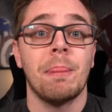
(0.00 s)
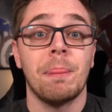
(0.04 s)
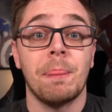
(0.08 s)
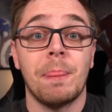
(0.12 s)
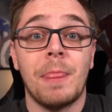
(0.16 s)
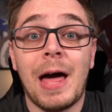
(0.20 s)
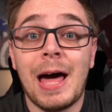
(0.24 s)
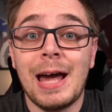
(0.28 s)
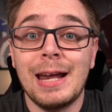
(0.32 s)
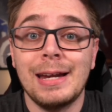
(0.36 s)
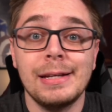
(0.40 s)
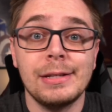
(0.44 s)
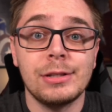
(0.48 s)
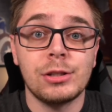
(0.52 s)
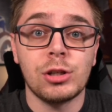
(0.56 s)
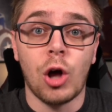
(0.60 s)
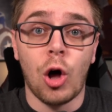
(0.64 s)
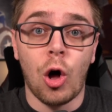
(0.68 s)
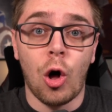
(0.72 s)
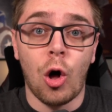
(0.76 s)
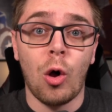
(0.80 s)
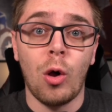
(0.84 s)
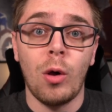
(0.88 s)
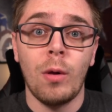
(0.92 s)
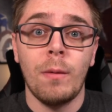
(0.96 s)
That is
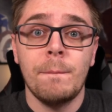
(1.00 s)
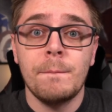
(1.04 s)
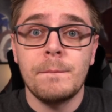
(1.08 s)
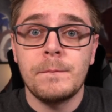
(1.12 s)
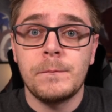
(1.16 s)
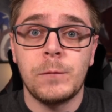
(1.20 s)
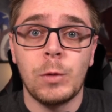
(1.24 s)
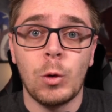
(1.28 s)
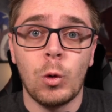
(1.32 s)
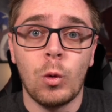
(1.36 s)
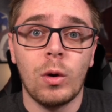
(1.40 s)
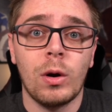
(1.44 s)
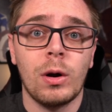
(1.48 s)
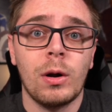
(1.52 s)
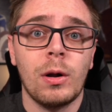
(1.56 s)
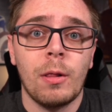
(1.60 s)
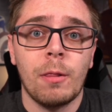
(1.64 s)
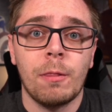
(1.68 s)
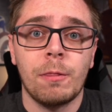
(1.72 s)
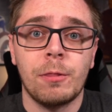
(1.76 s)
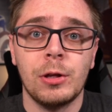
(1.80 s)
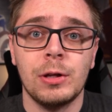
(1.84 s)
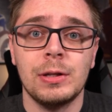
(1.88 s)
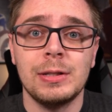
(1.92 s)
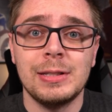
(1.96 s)
all for
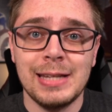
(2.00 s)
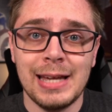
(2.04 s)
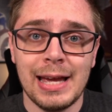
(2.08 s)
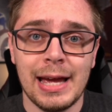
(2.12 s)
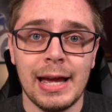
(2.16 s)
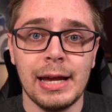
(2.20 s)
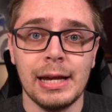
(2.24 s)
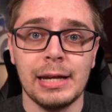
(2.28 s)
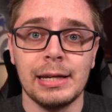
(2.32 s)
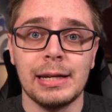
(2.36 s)
today.